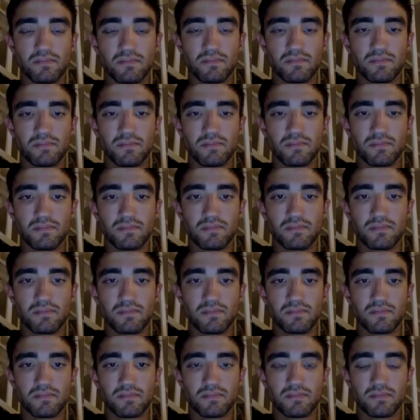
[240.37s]

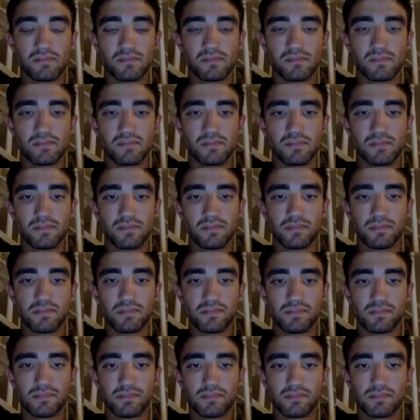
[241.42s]

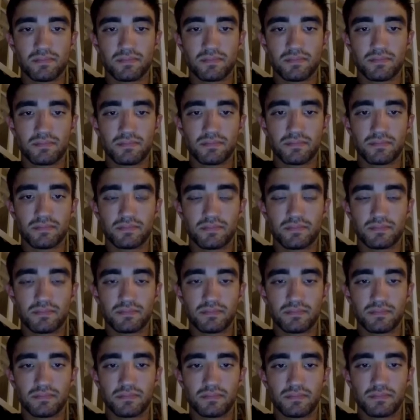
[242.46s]

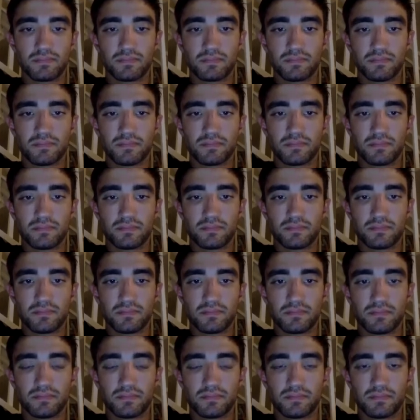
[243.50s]

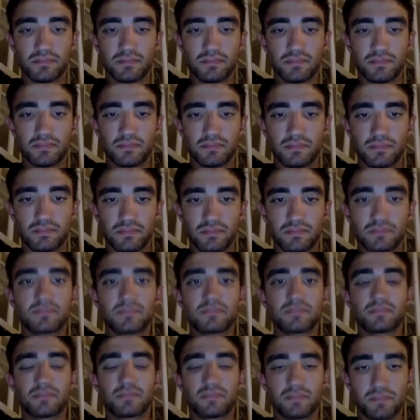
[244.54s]

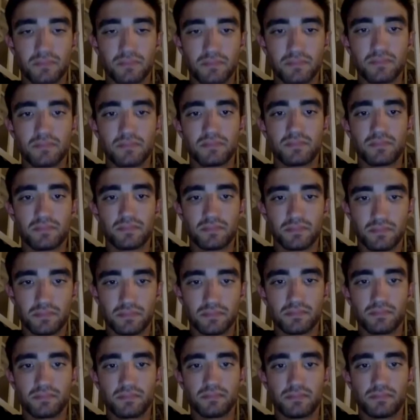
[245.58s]

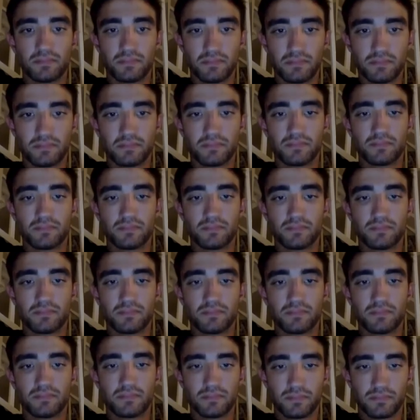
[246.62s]

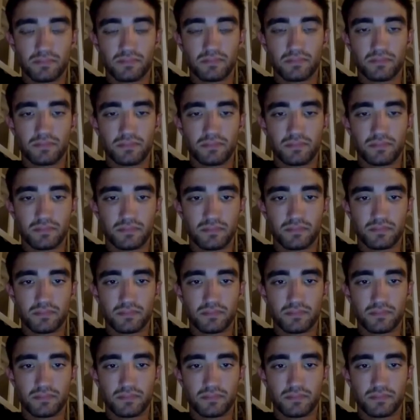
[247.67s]
(silent)